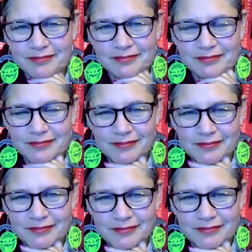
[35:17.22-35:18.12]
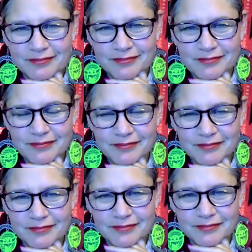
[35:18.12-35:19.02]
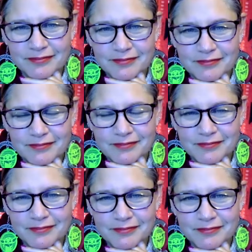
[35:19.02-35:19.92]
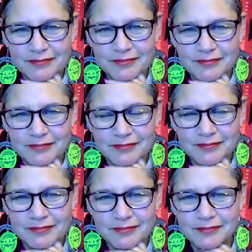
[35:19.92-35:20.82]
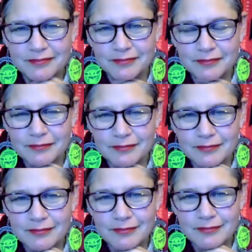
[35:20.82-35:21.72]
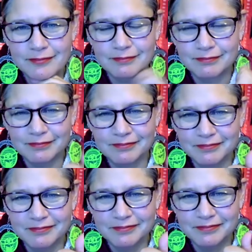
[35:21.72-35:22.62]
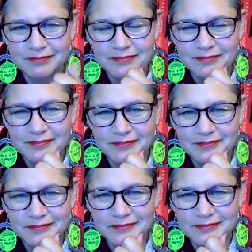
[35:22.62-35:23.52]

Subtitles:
The person shown says nothing.